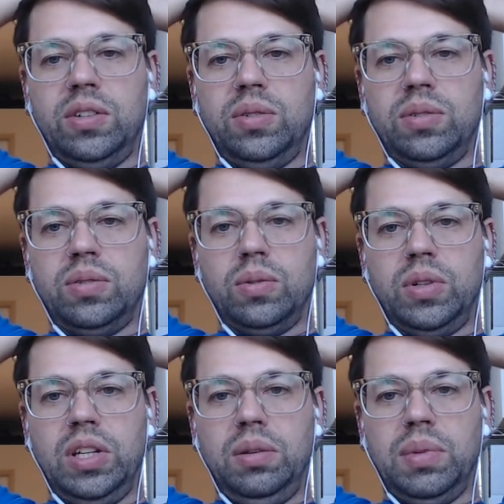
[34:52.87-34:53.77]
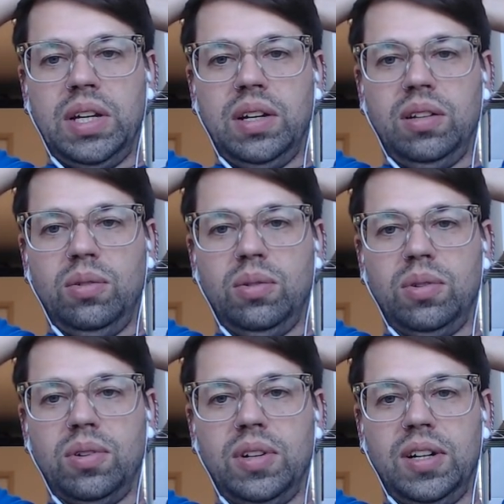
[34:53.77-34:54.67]
through email
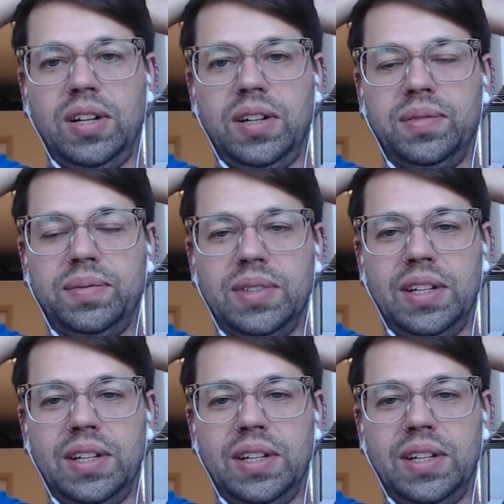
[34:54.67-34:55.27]
or I